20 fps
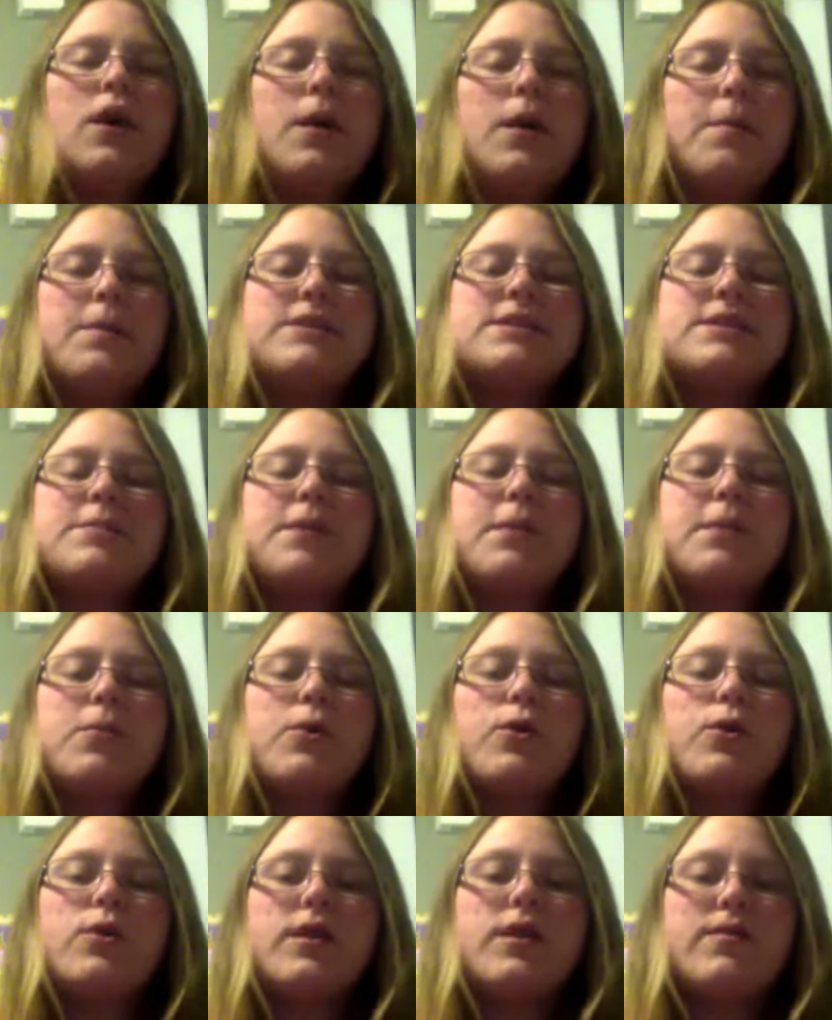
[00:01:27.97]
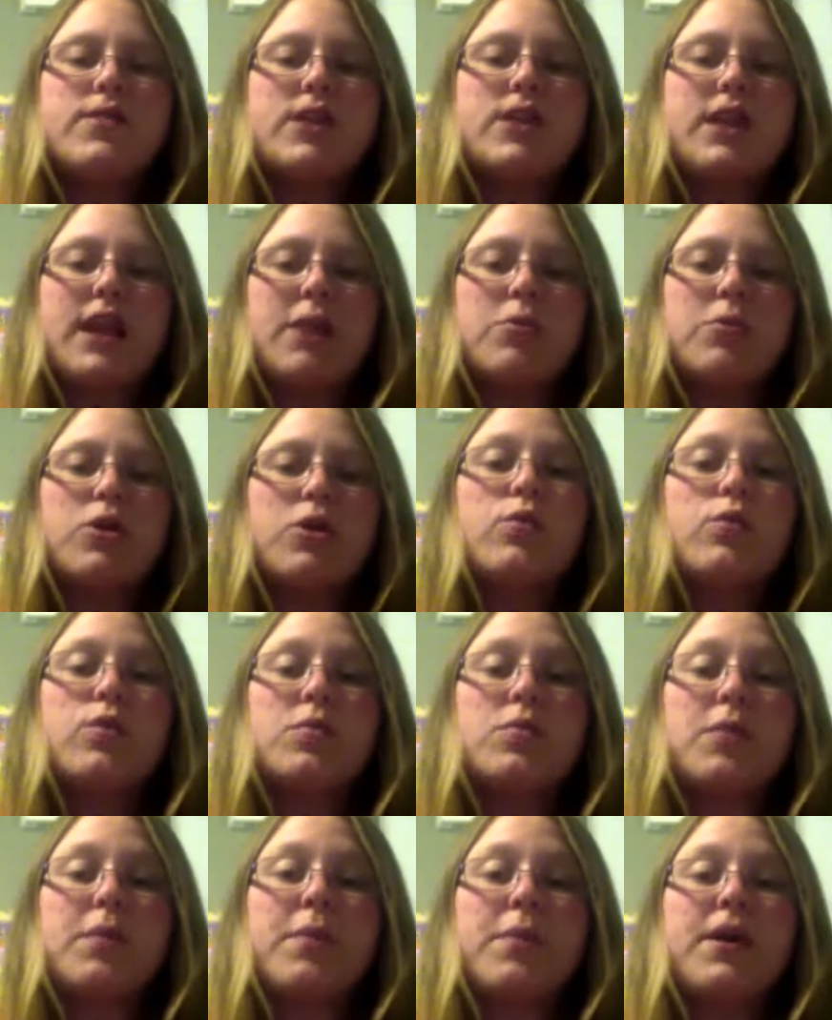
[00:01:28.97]
But some people who live in the neighborhood with
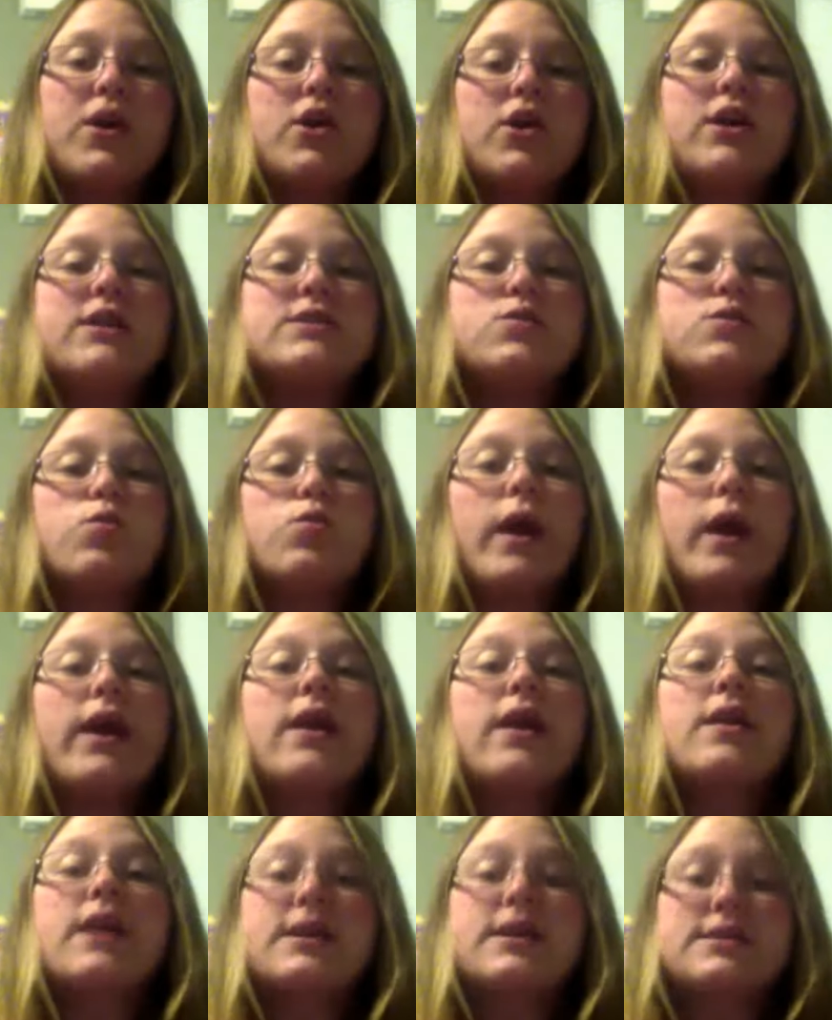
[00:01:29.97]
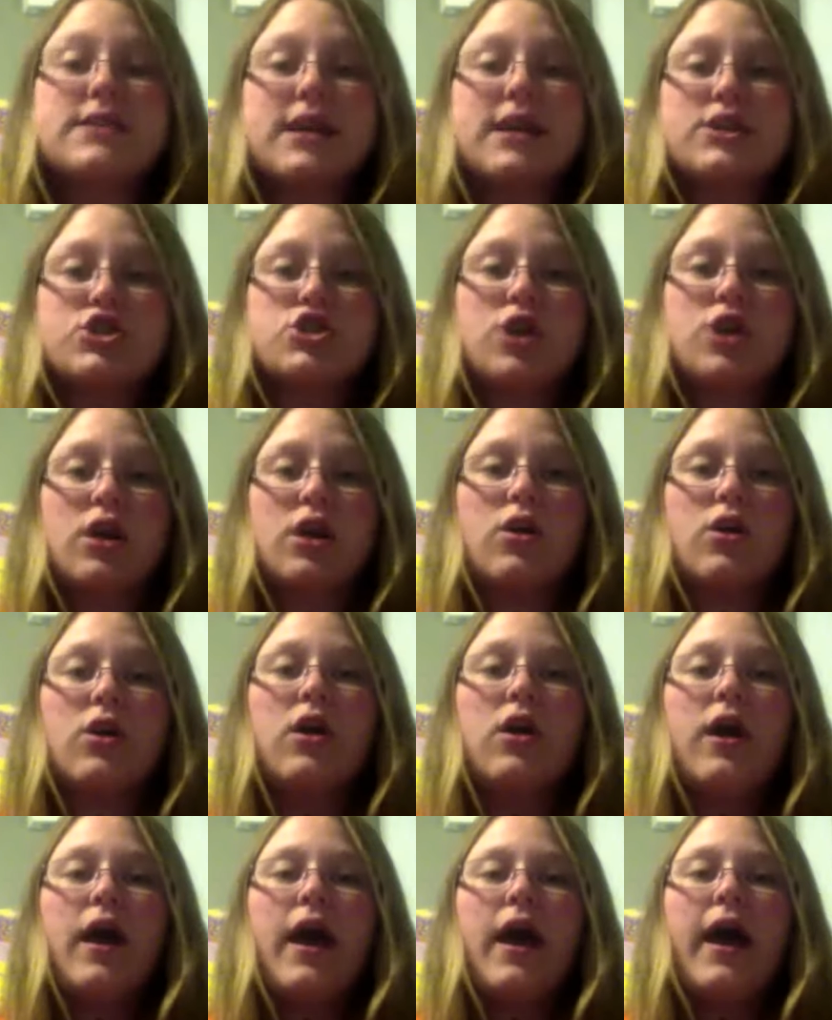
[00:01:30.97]
my parents recognized that struggle
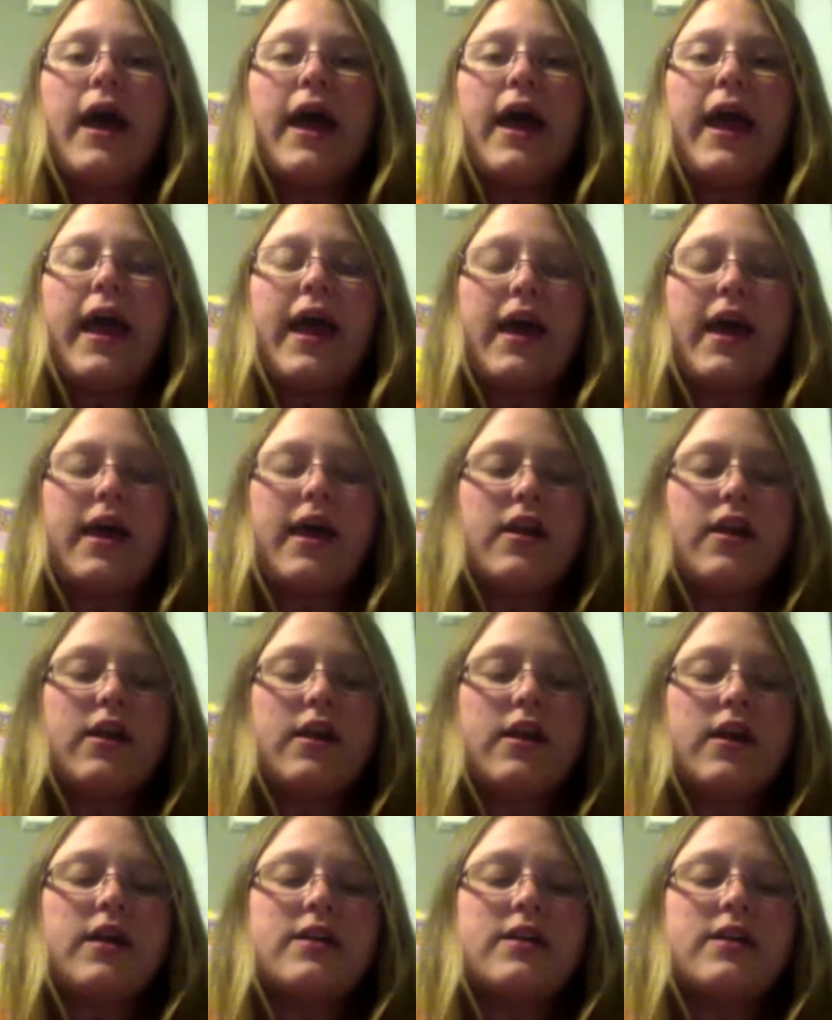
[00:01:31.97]
and uh,